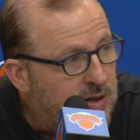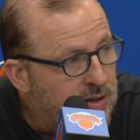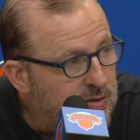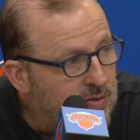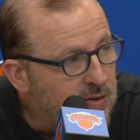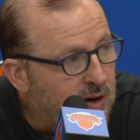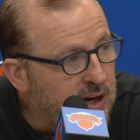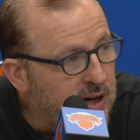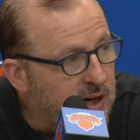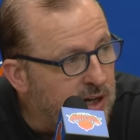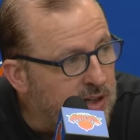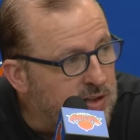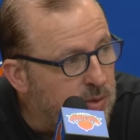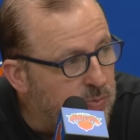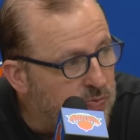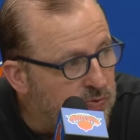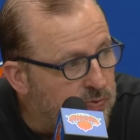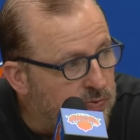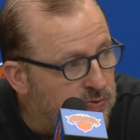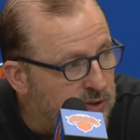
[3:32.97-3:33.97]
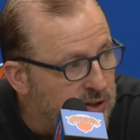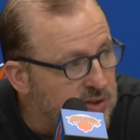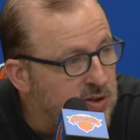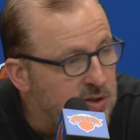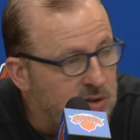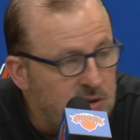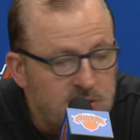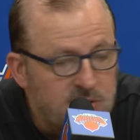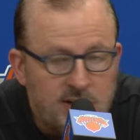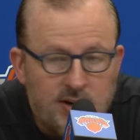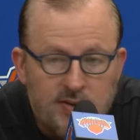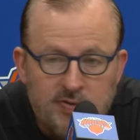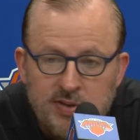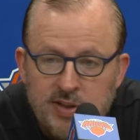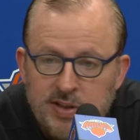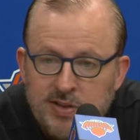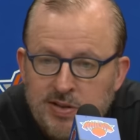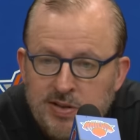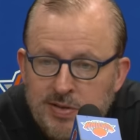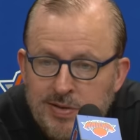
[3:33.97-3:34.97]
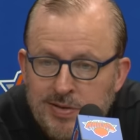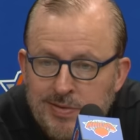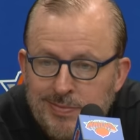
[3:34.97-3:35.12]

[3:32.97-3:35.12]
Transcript: right next to physical toughness.